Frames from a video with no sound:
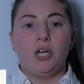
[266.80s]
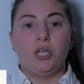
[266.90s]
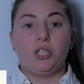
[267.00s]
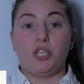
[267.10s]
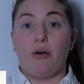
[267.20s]

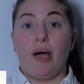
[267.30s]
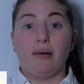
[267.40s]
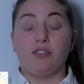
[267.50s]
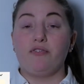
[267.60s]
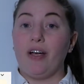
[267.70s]
So I
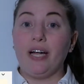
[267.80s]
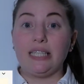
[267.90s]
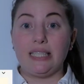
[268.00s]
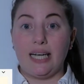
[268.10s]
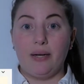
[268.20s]
was very
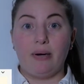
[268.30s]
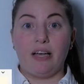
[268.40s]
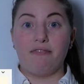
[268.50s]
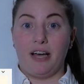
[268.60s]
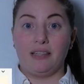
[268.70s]
excited when
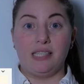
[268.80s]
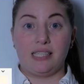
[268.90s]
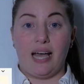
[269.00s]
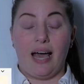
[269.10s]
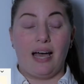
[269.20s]
I found these
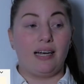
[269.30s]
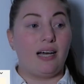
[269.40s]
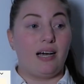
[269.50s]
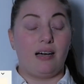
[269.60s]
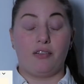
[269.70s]
at
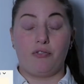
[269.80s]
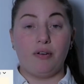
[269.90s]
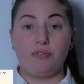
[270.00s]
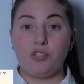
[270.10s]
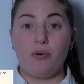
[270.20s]
a
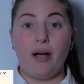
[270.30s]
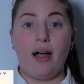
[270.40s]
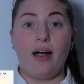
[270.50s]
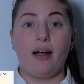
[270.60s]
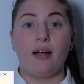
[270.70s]
thrift
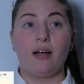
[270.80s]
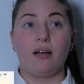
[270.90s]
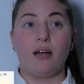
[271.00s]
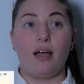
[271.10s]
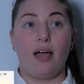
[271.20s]
store,
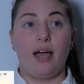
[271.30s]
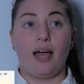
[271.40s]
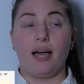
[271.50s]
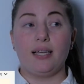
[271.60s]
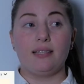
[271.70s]

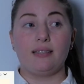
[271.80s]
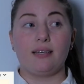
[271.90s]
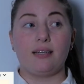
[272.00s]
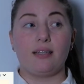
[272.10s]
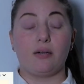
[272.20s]
and
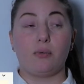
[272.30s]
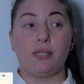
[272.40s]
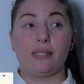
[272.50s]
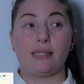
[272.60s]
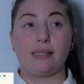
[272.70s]
there
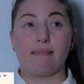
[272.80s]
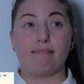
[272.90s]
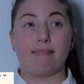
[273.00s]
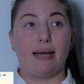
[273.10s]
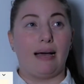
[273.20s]
was,
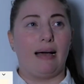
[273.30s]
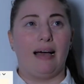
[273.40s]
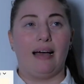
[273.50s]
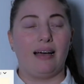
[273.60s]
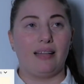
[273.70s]

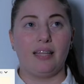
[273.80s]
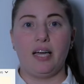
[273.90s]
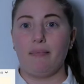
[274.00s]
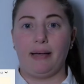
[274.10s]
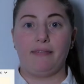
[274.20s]
I think
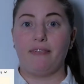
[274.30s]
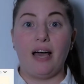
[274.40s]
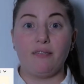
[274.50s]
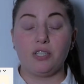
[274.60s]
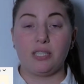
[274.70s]
I bought
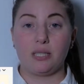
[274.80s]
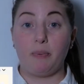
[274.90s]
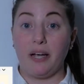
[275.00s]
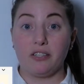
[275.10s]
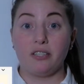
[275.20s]
5 or 6
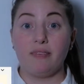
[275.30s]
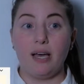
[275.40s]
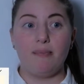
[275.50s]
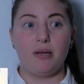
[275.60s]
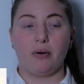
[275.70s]
pairs of
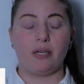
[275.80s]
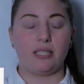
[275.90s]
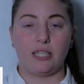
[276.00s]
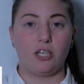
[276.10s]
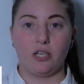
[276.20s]
them. They were
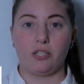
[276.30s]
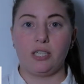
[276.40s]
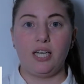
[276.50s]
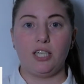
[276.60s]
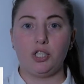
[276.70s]
$10
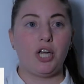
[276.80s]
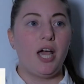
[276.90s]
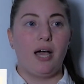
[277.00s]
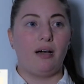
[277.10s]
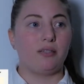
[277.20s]
each.
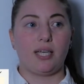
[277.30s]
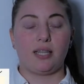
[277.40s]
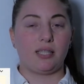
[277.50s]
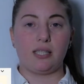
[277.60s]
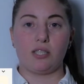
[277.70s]
I was like,
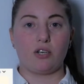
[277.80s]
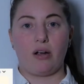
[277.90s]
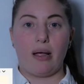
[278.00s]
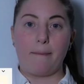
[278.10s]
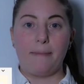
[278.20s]
this is a
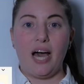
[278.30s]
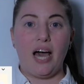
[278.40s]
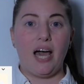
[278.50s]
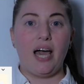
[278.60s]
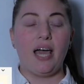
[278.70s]
great
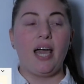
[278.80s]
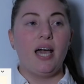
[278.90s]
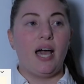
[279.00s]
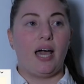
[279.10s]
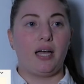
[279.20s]
buy.
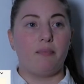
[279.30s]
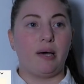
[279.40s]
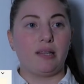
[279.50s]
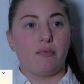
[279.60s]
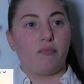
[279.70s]
I had
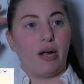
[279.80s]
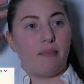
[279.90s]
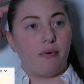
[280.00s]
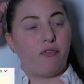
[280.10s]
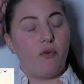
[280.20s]
bought them
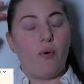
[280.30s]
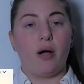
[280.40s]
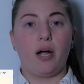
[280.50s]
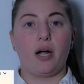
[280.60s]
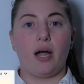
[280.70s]
right
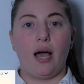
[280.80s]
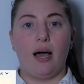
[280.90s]
before